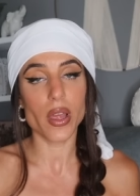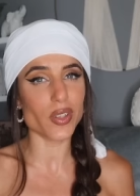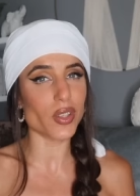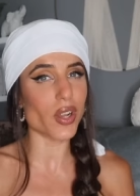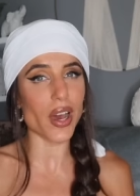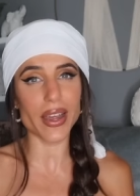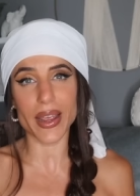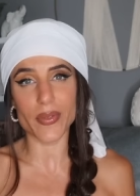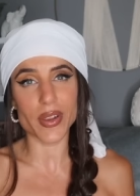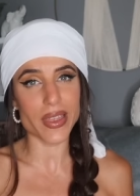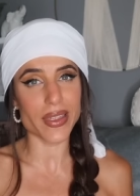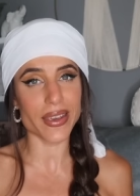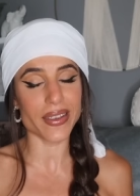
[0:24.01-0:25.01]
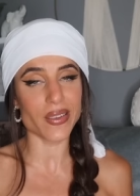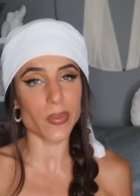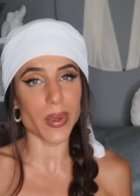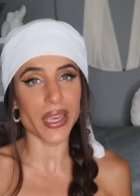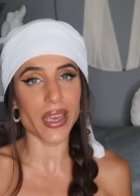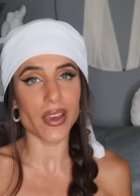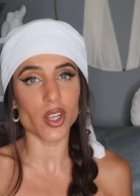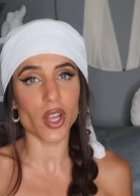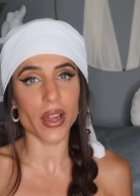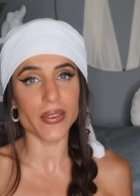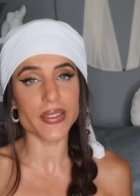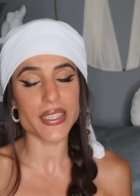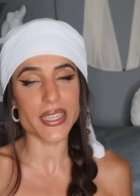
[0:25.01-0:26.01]
Not everything is making a
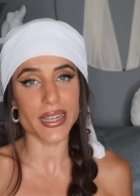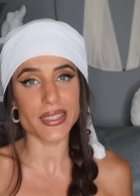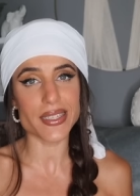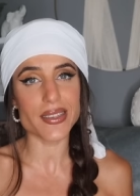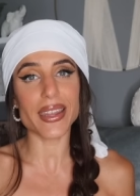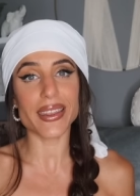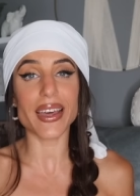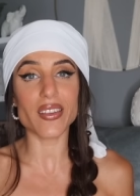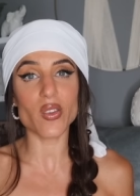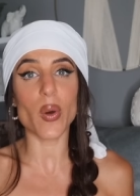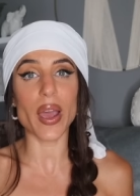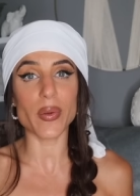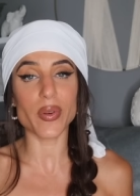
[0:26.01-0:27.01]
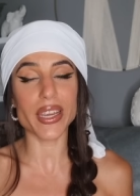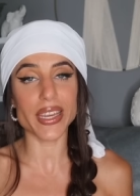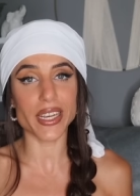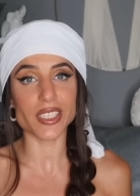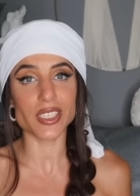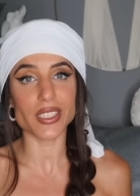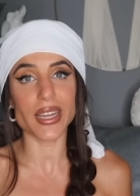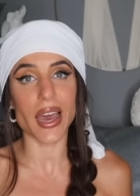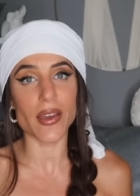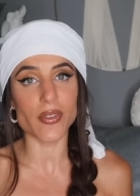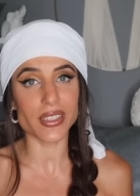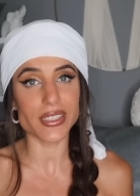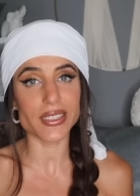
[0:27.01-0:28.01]
lot of sense, and that's why we're here to
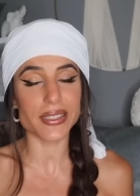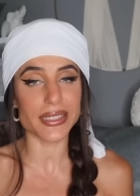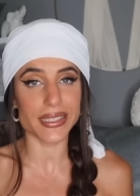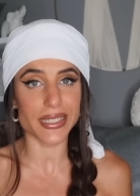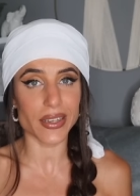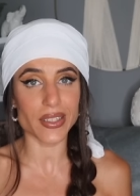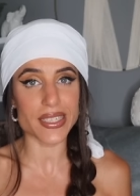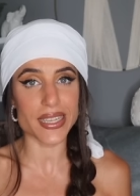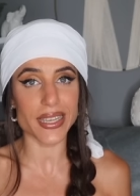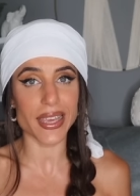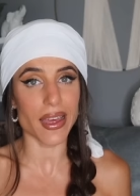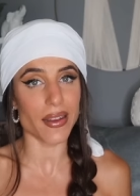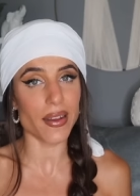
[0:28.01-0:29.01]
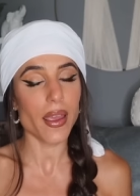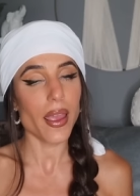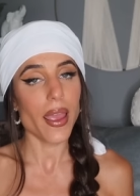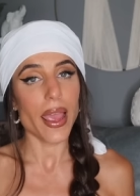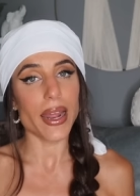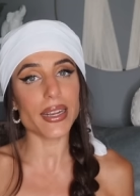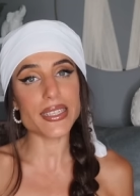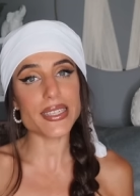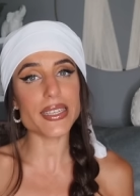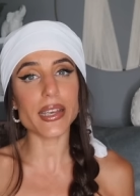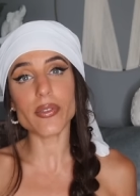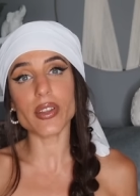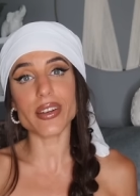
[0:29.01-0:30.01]
dive into details again and to
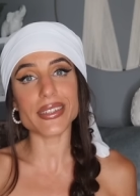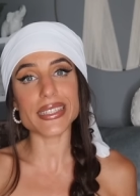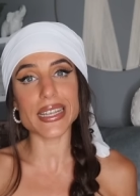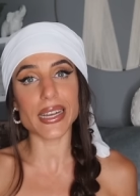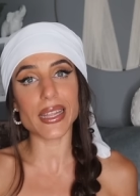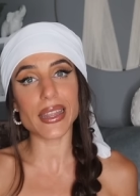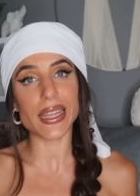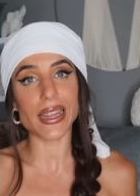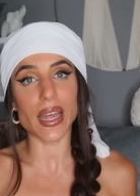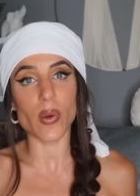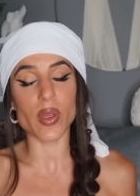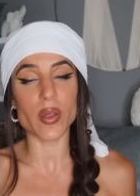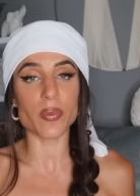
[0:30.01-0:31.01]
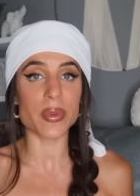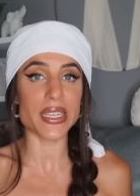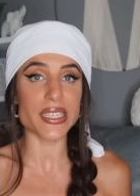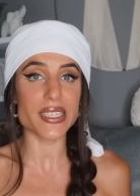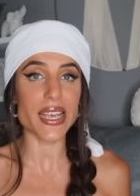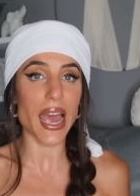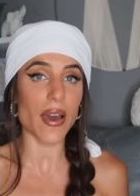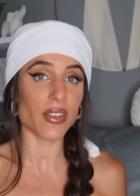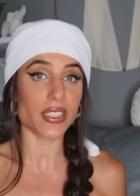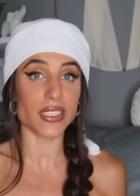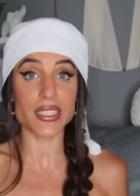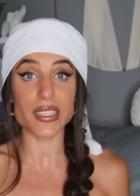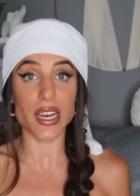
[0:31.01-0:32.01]
see if if there's anything that we miss, have a
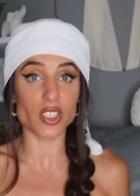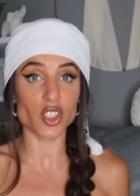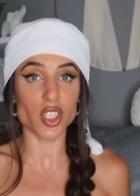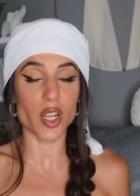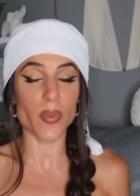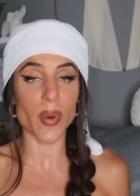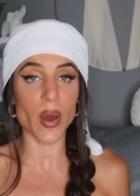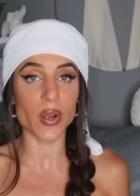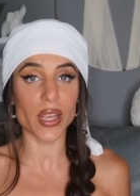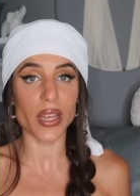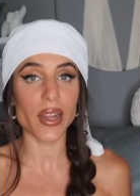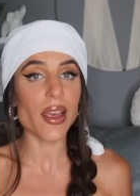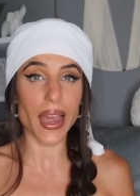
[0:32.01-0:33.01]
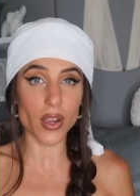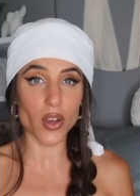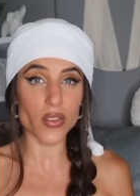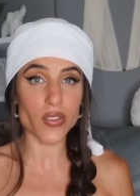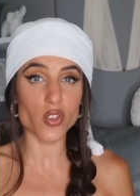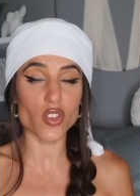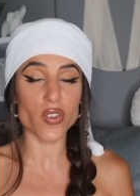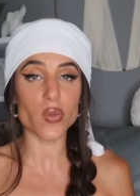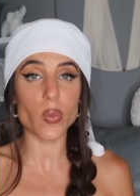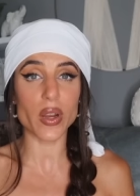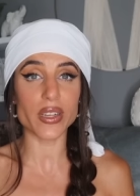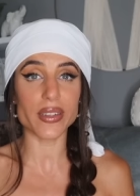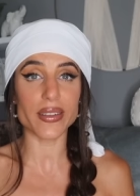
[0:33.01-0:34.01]
discussion about it. I also just
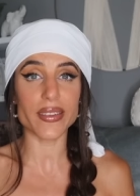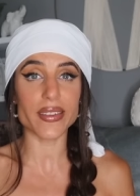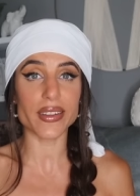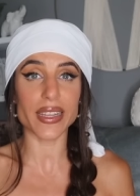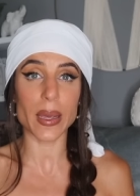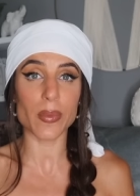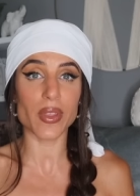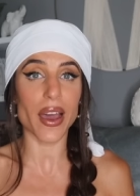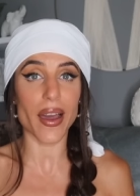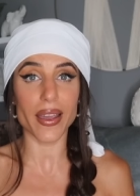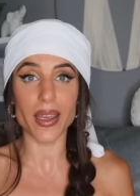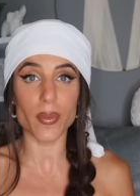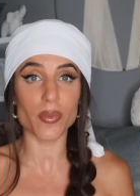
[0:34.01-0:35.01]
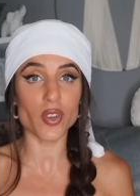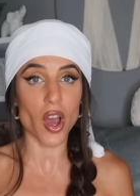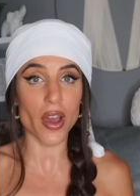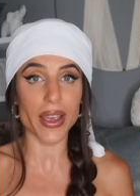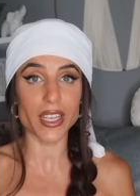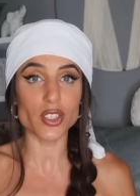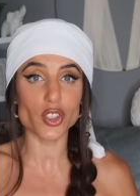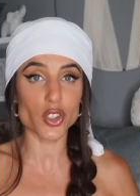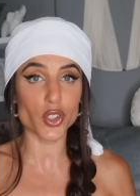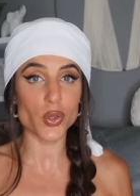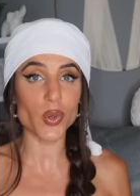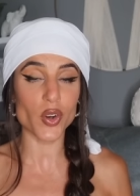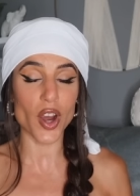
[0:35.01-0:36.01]
want to disclaim that I am not a
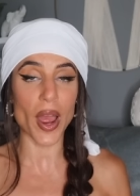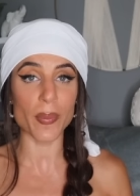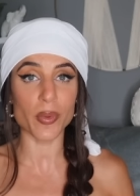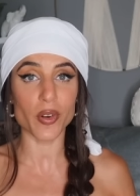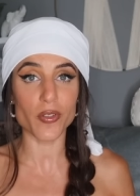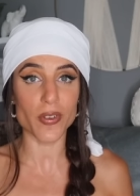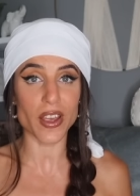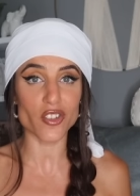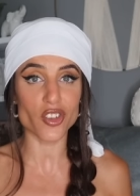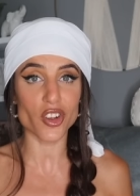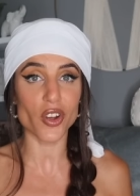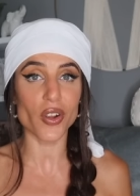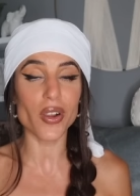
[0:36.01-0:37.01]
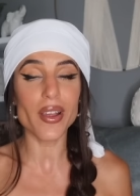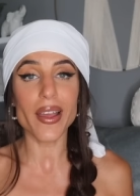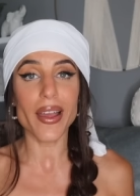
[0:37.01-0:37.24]
true crime professional.